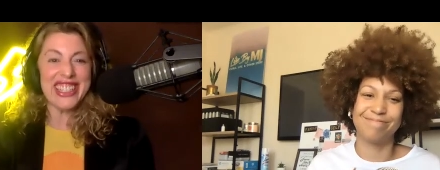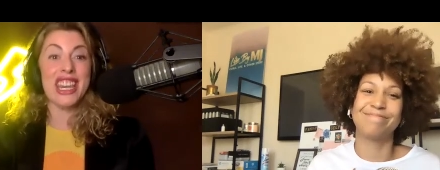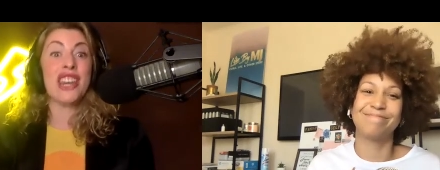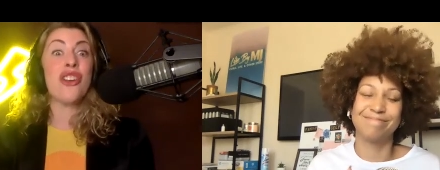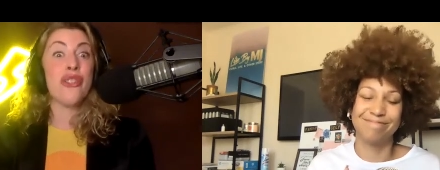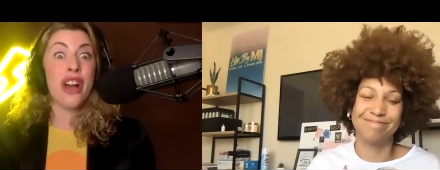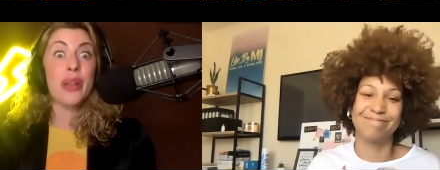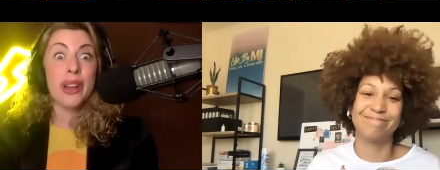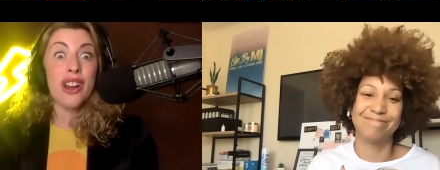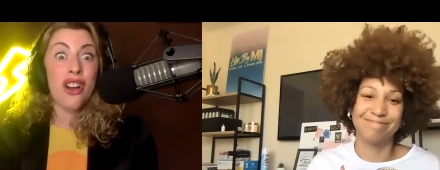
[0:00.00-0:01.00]
Speaker 1: and in
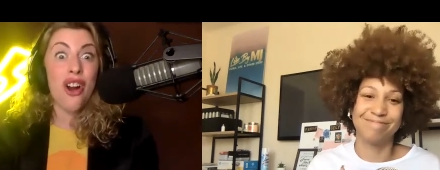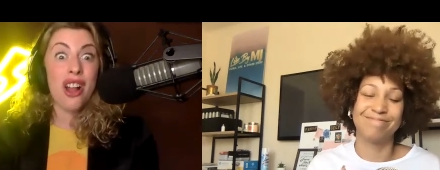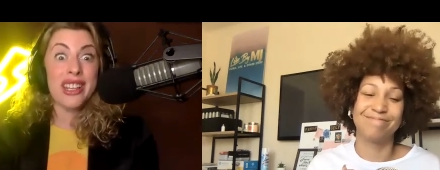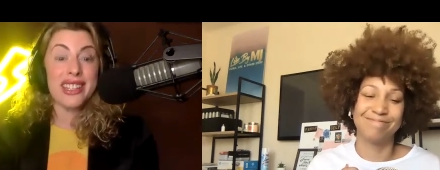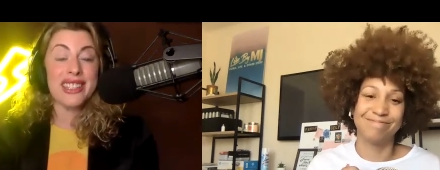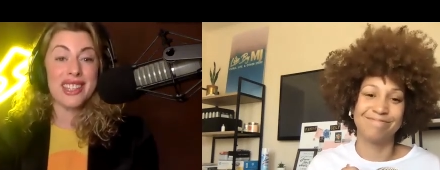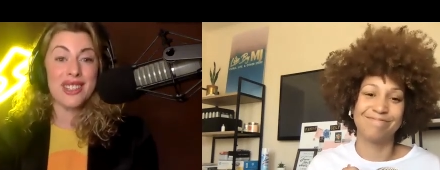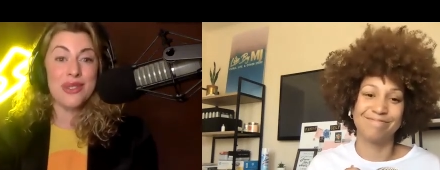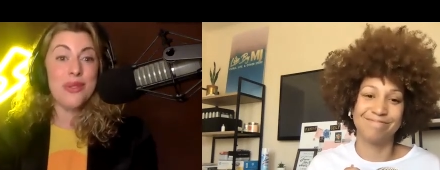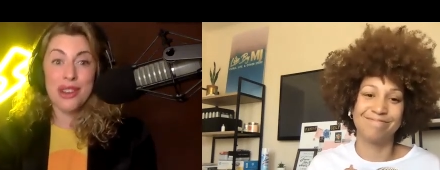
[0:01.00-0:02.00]
following our callings like
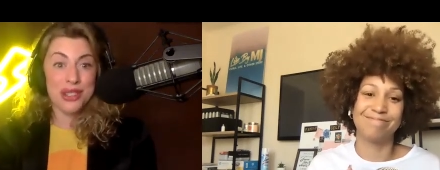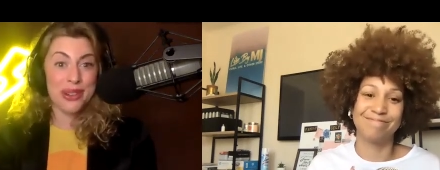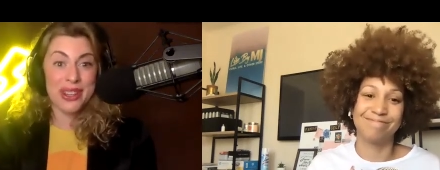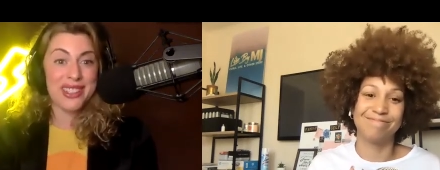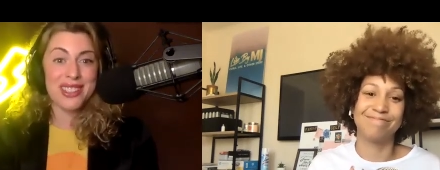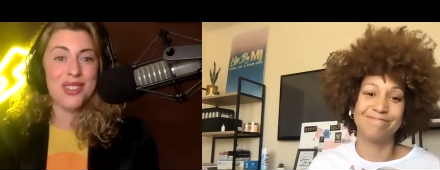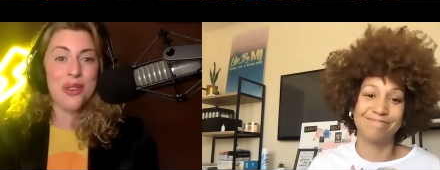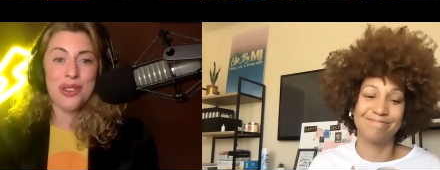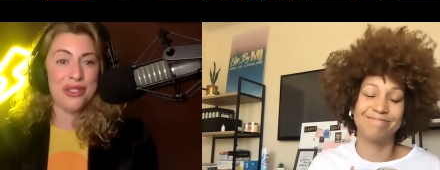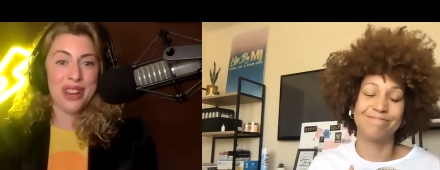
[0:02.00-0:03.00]
you are doing so
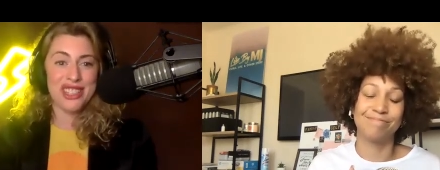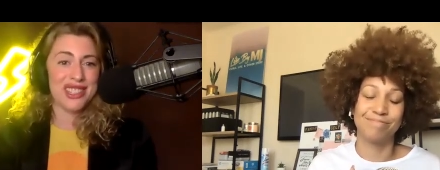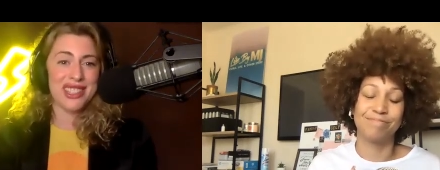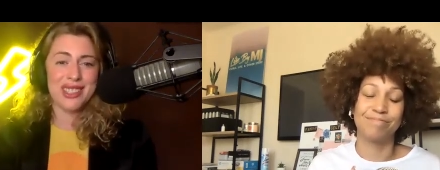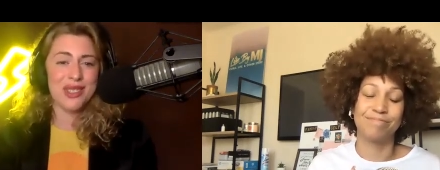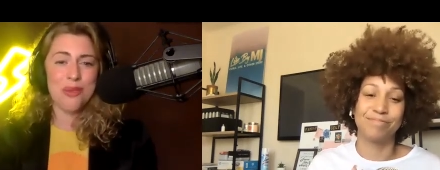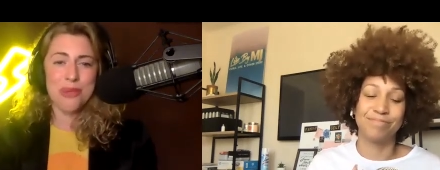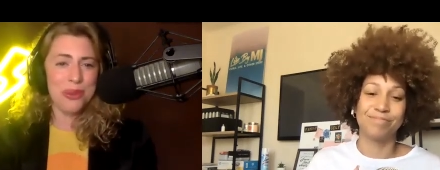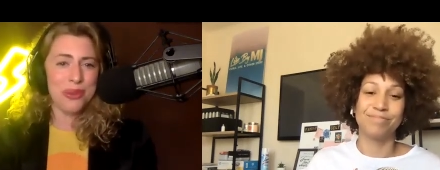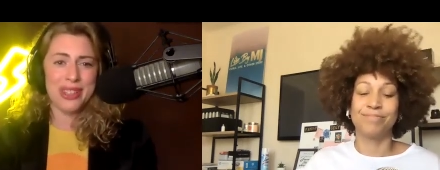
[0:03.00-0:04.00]
courageously and so
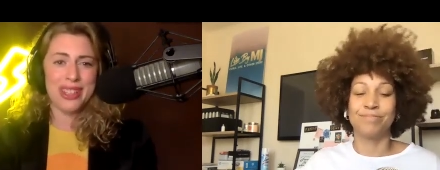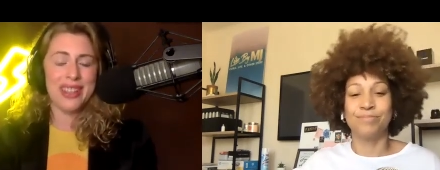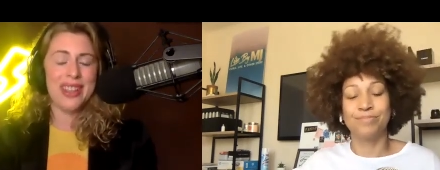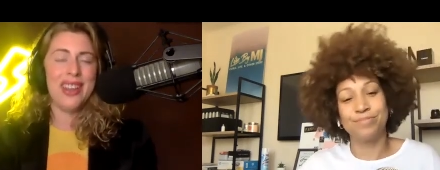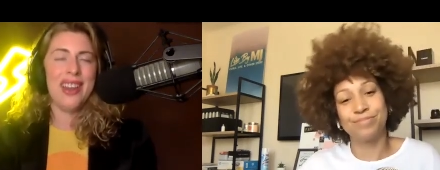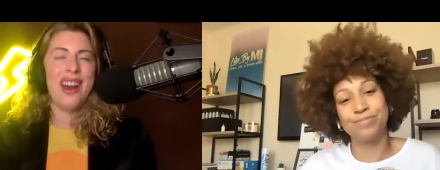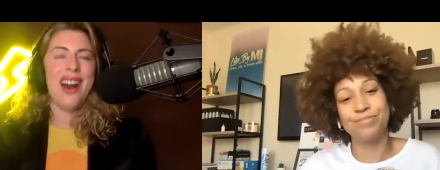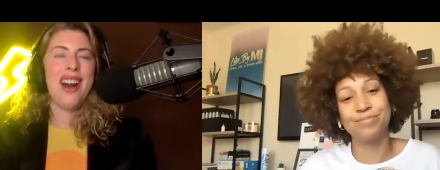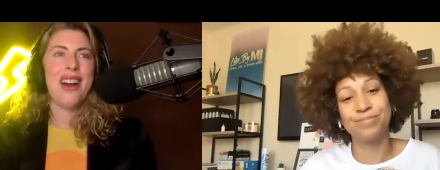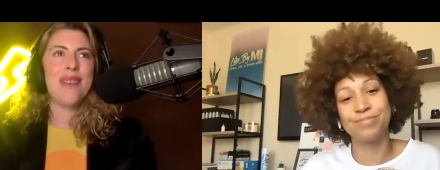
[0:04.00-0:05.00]
beautifully.
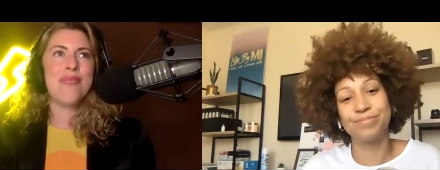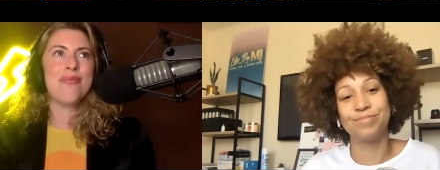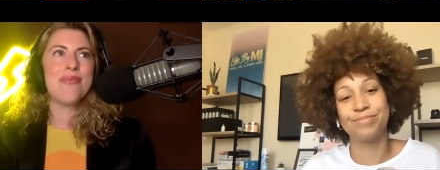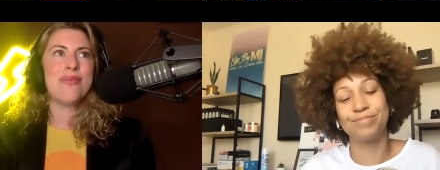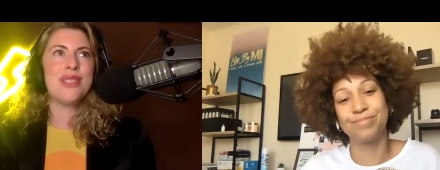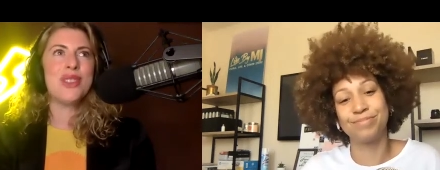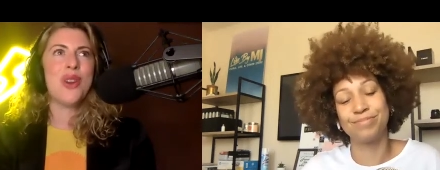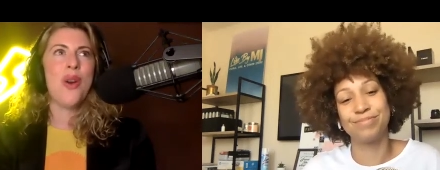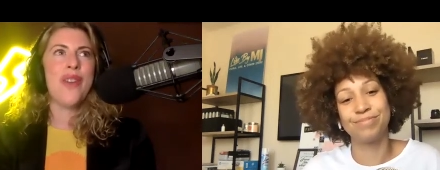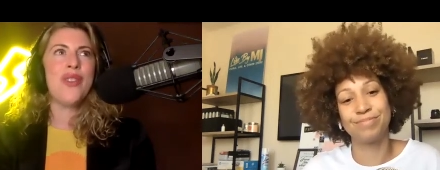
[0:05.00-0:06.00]

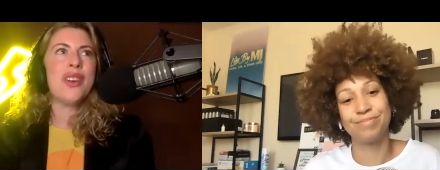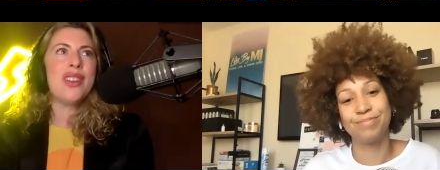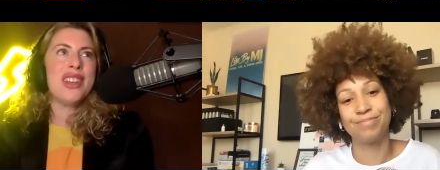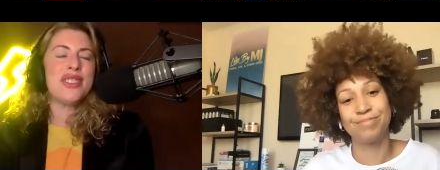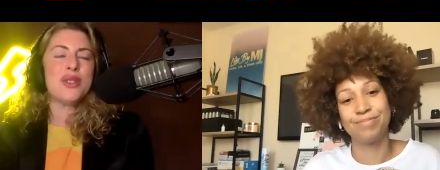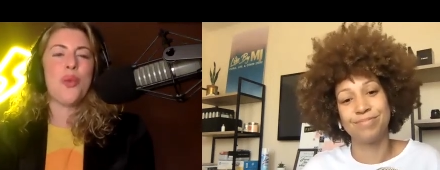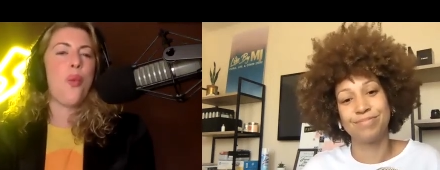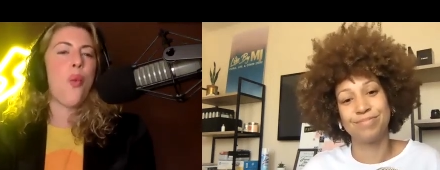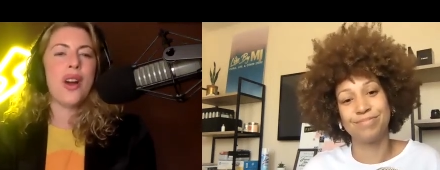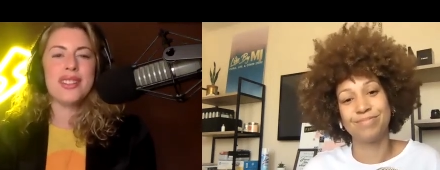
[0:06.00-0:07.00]
So if you could leave us with
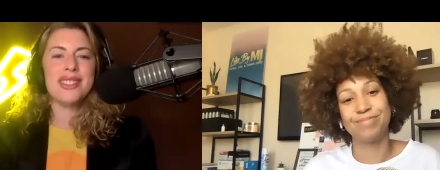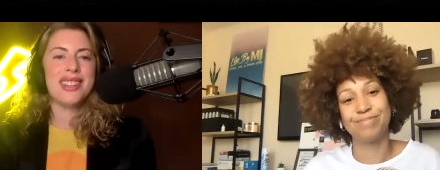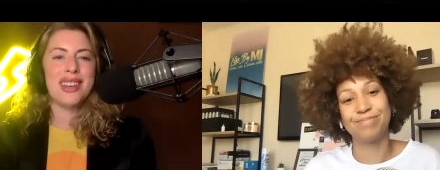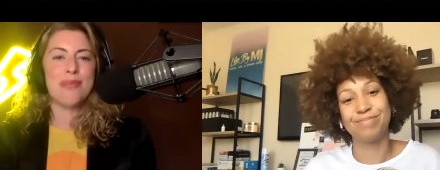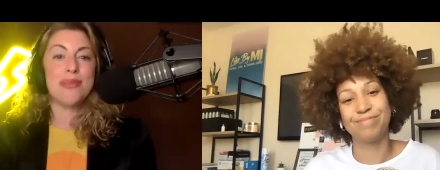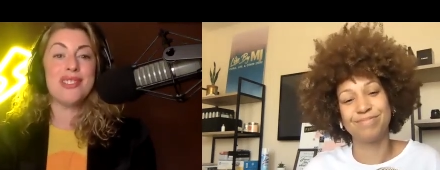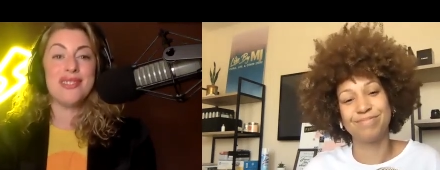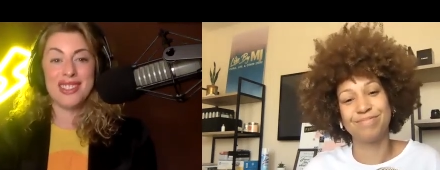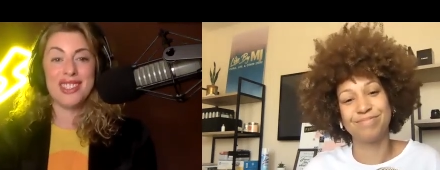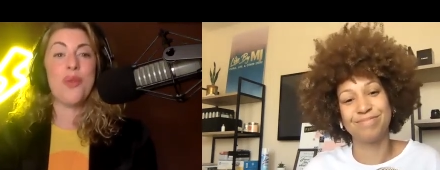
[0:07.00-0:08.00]
one tip
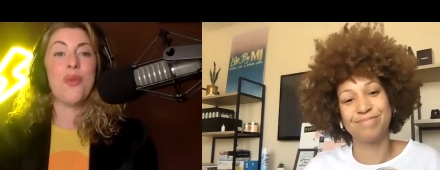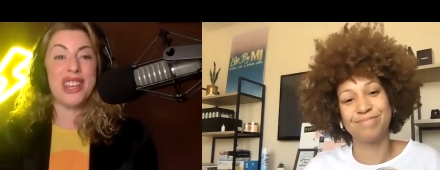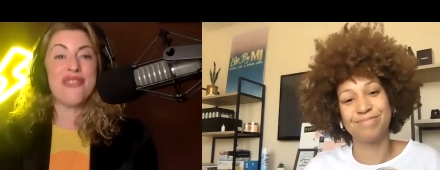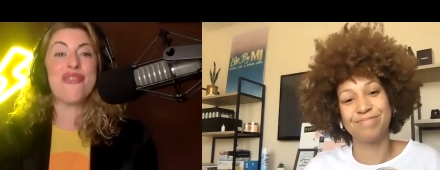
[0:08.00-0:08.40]
so we can